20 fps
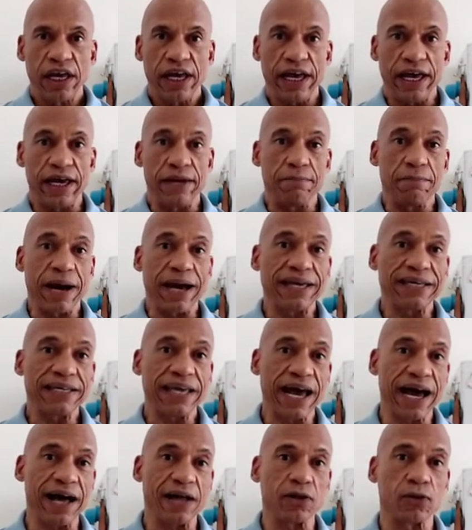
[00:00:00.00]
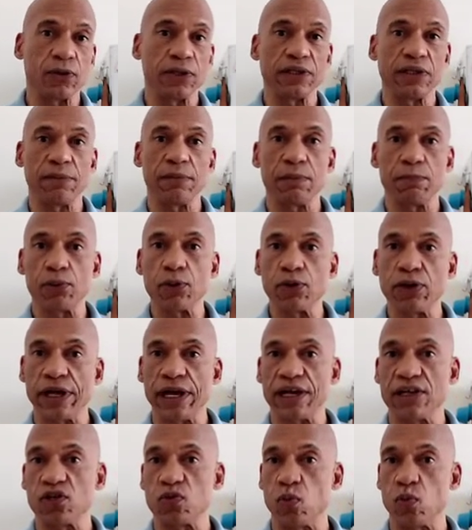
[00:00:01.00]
and my calorie limit per day is